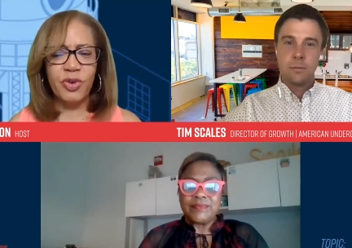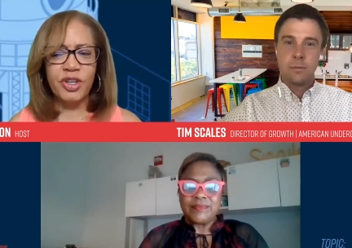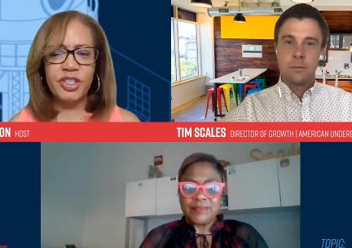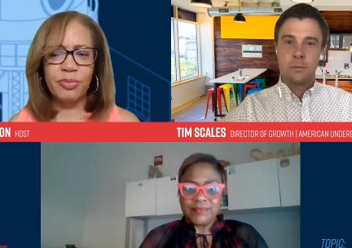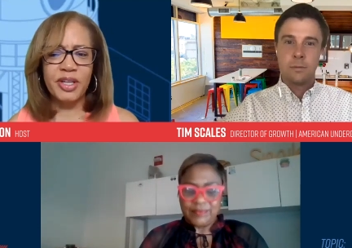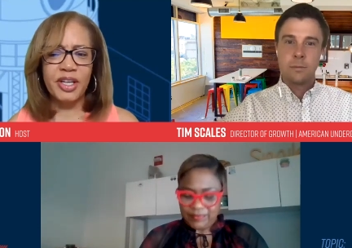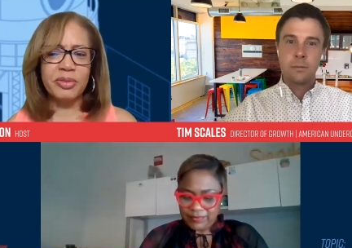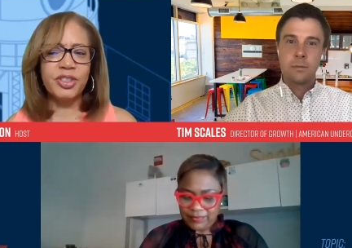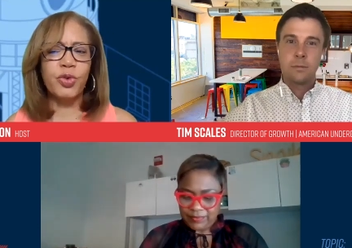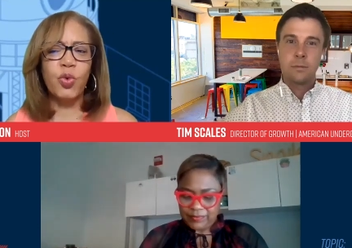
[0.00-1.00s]
Speaker 1: for it to be
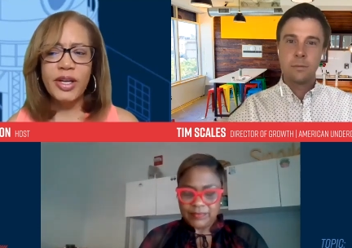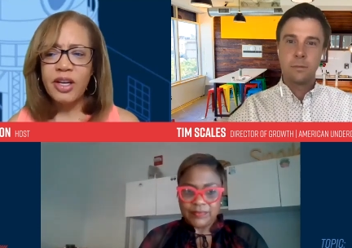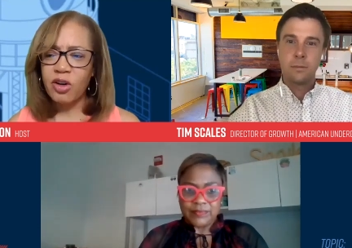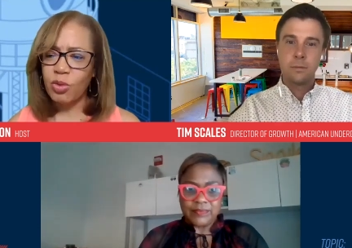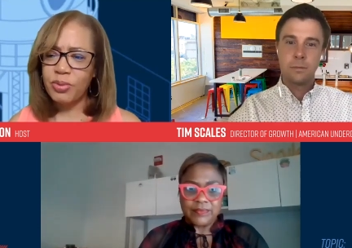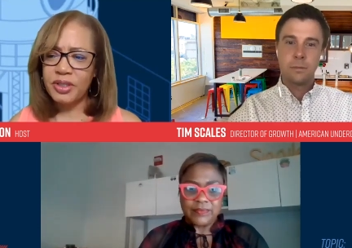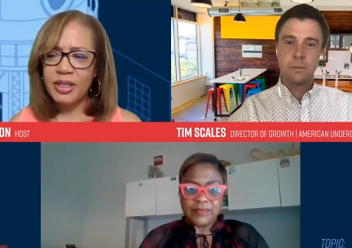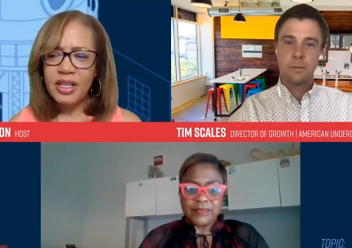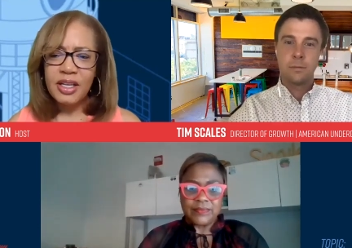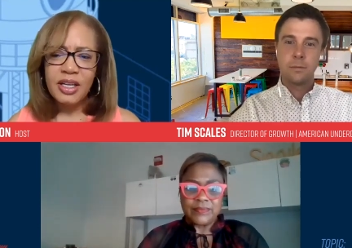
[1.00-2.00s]
able to
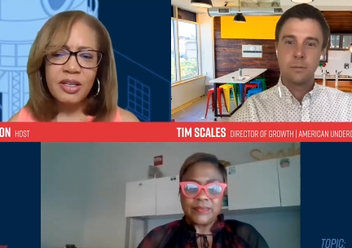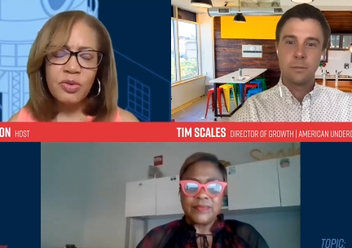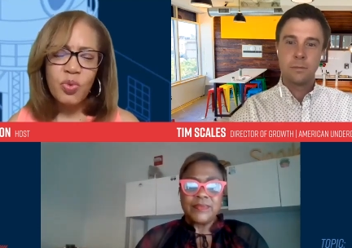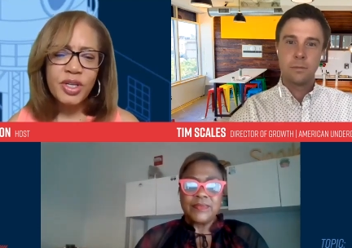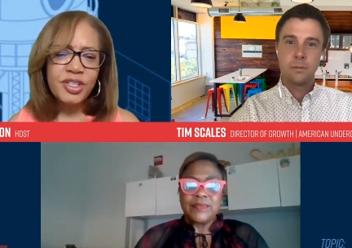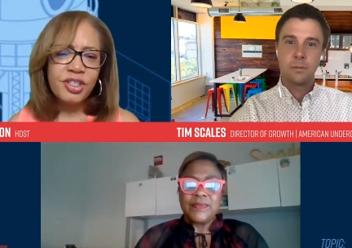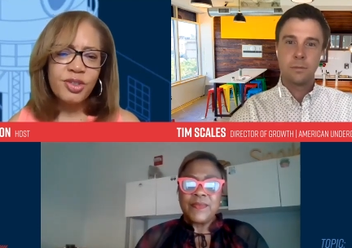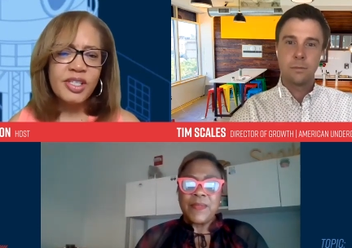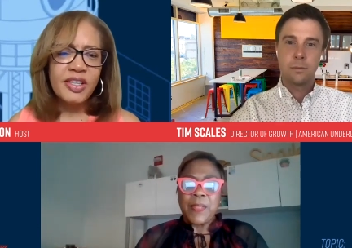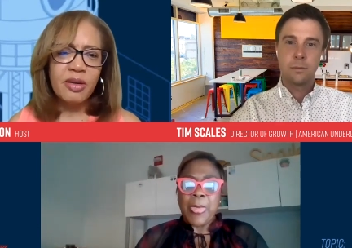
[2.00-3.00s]
reopen and when do
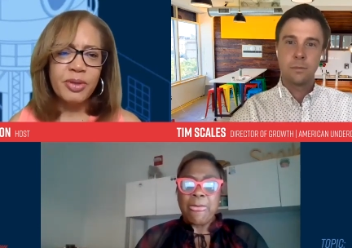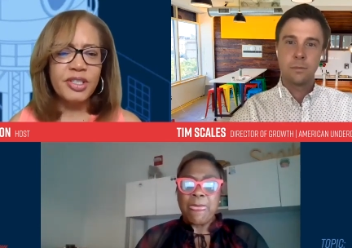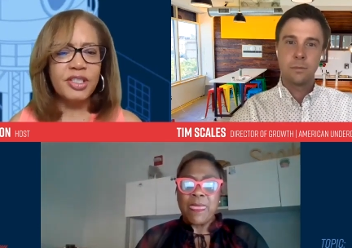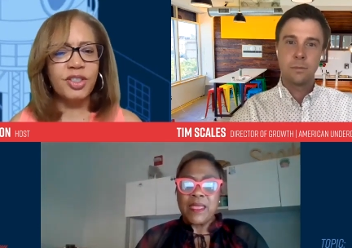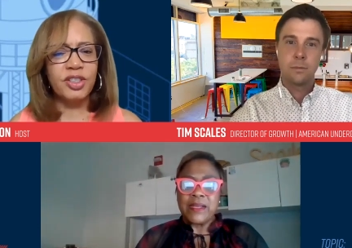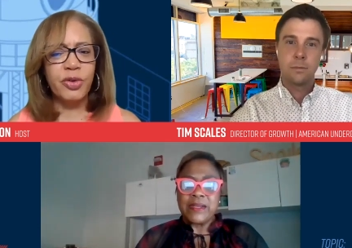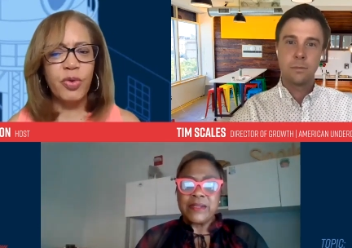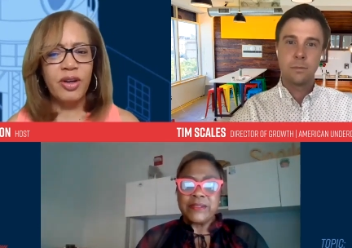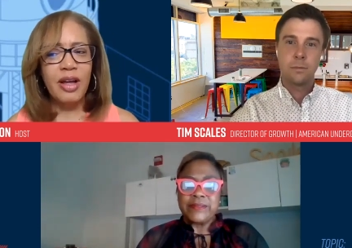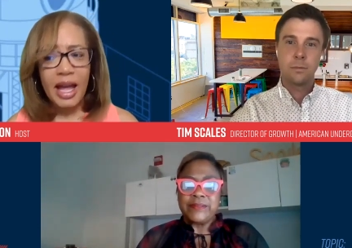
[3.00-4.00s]
you see that
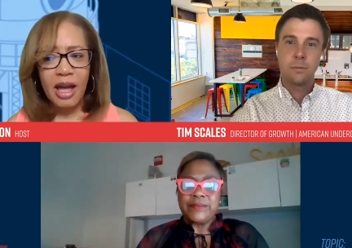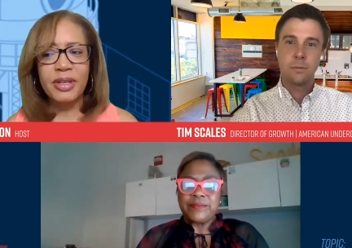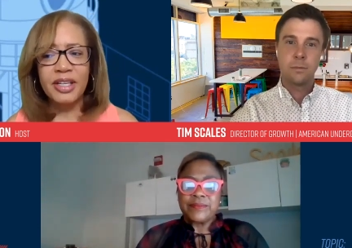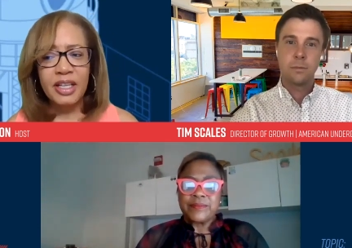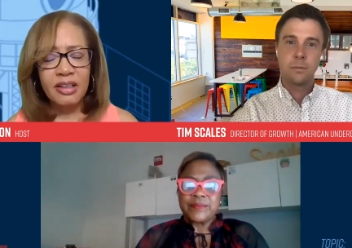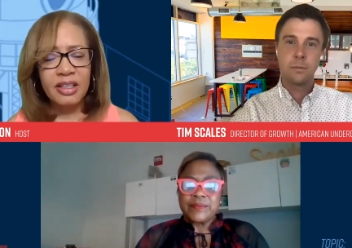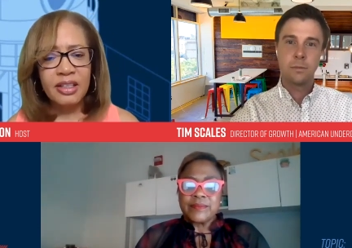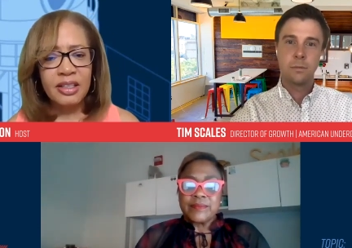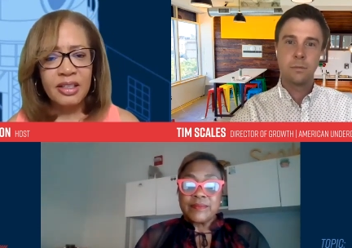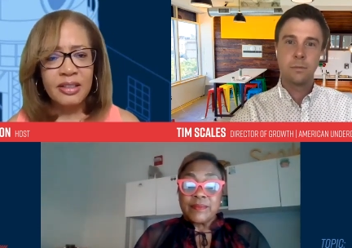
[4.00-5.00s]
potentially re- happening
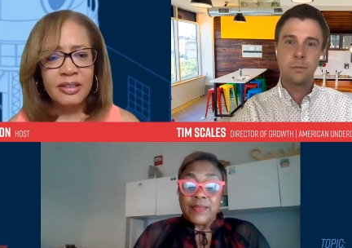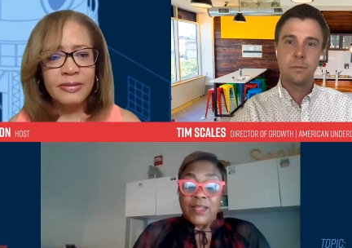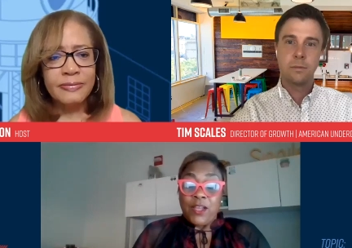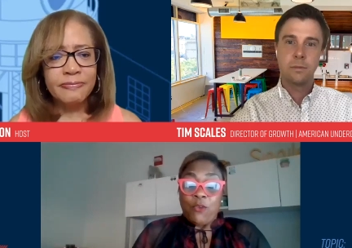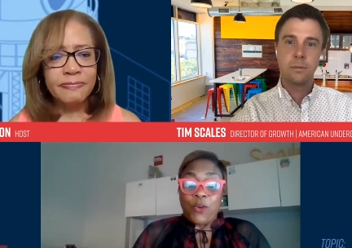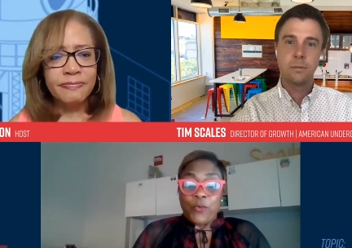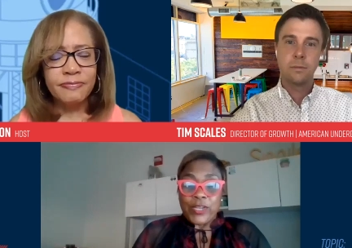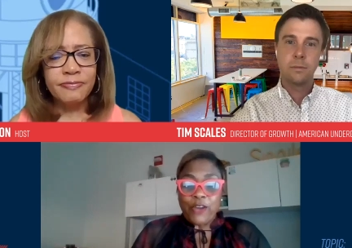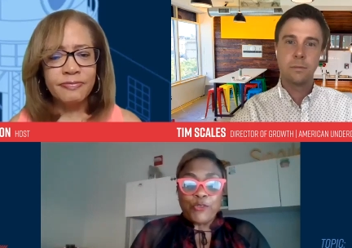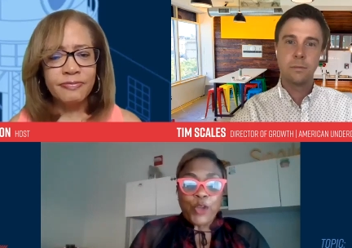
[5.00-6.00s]
Speaker 2: well we
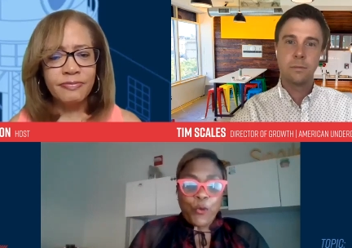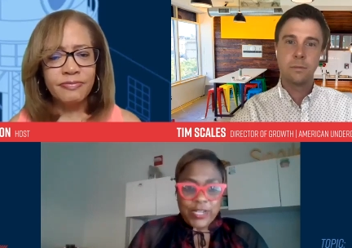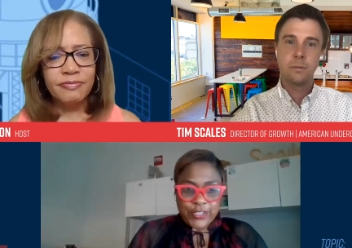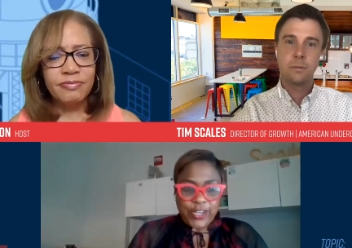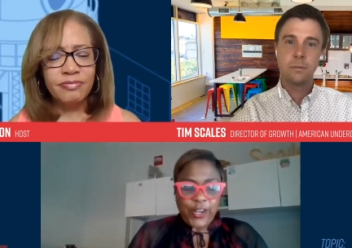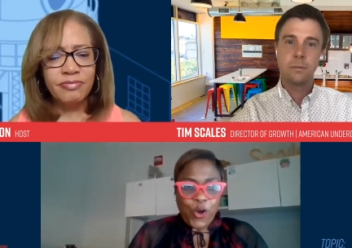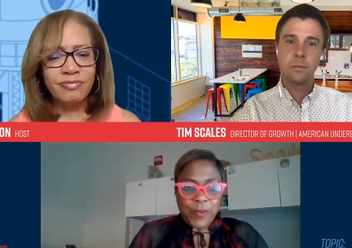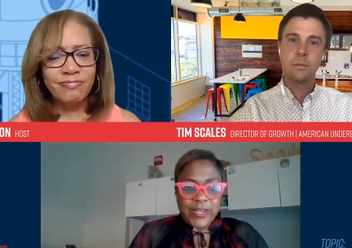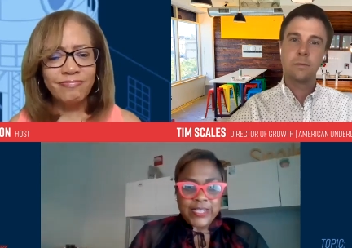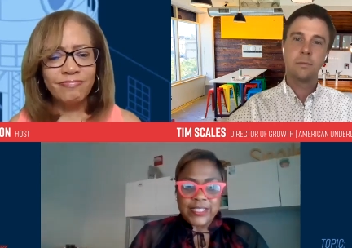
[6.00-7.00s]
don't know when it's going to
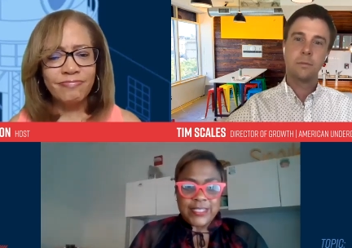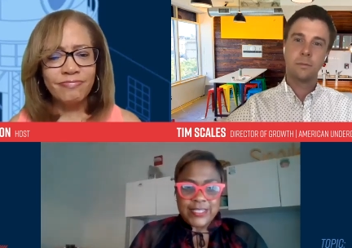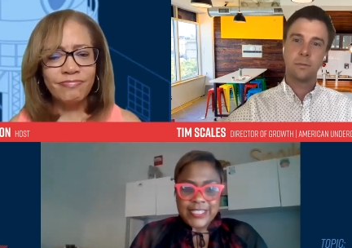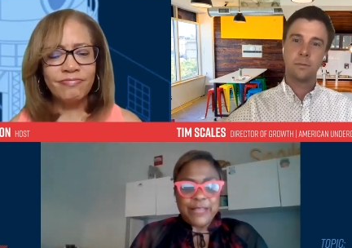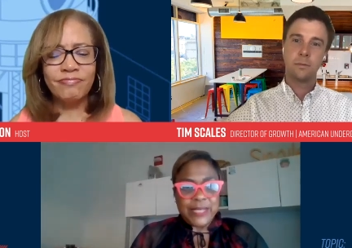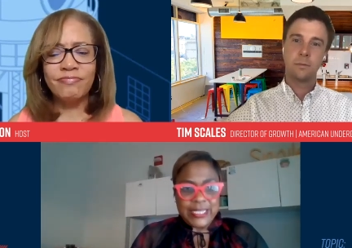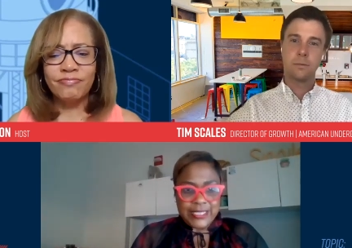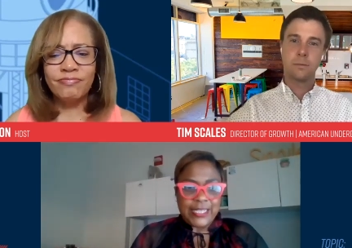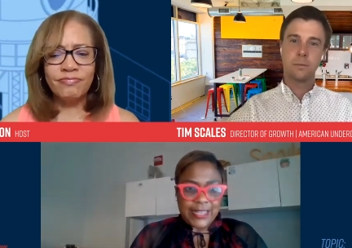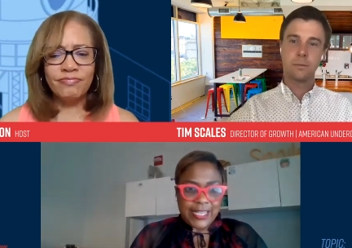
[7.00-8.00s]
open it's a
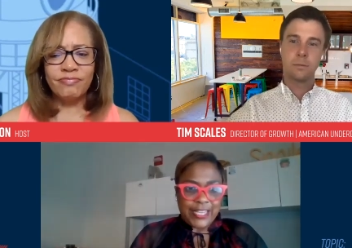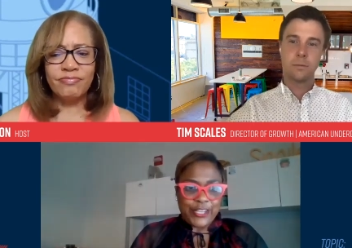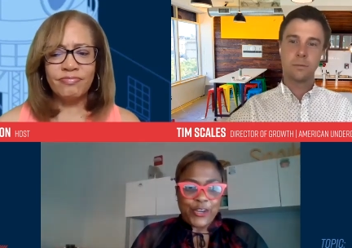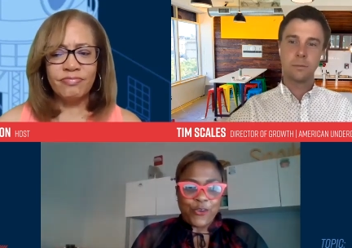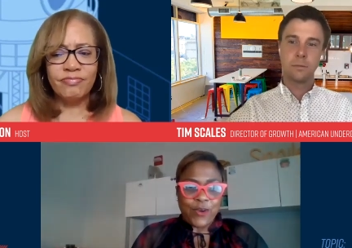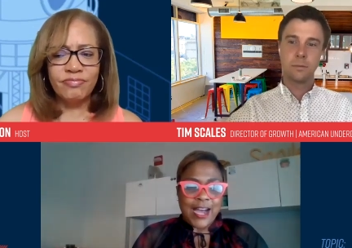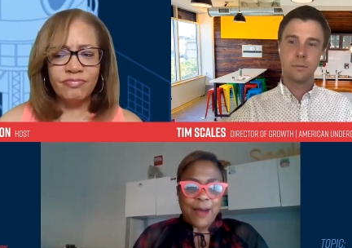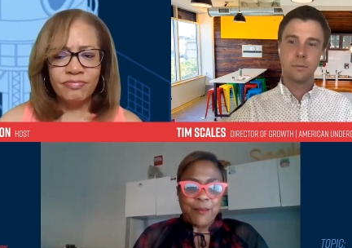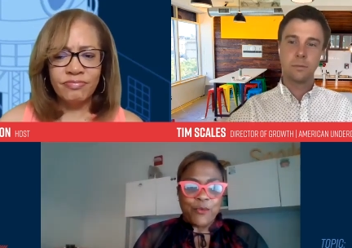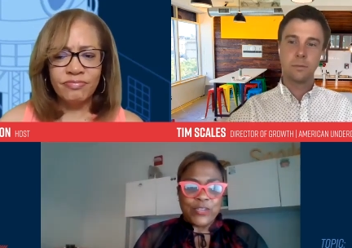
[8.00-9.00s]
tbd thing you know
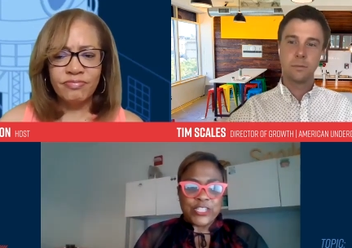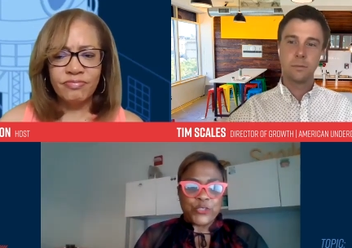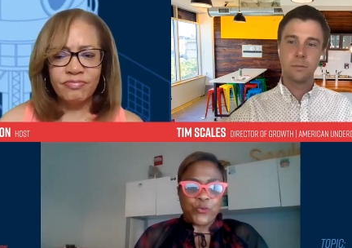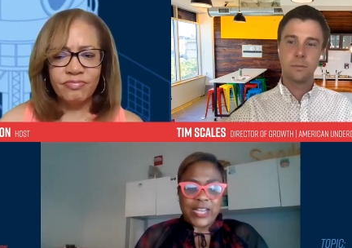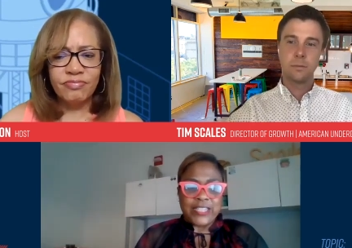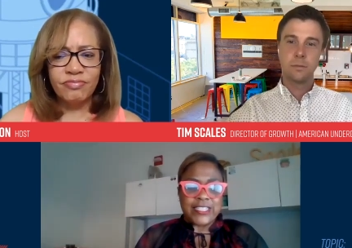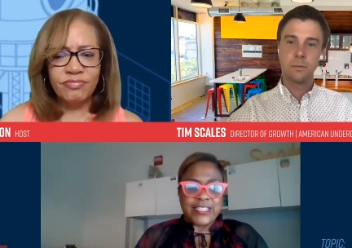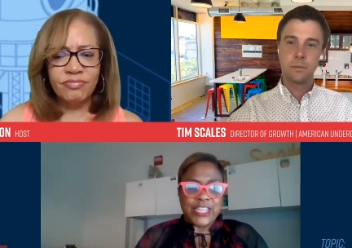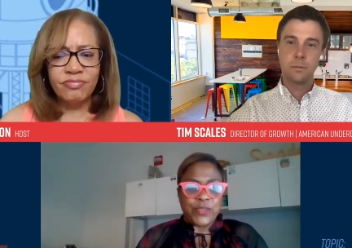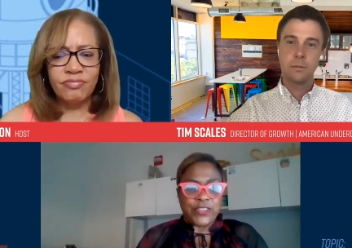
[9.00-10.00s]
um, we're just waiting to
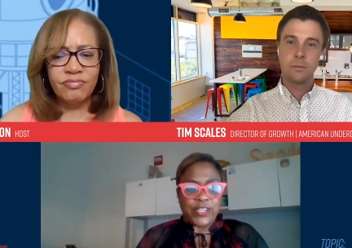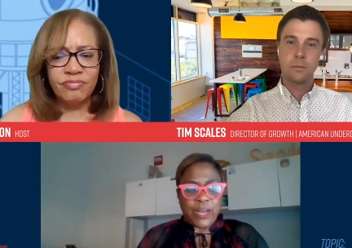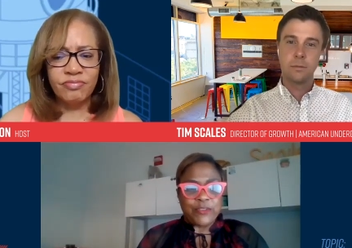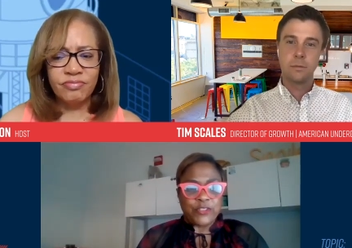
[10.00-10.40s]
see what the numbers are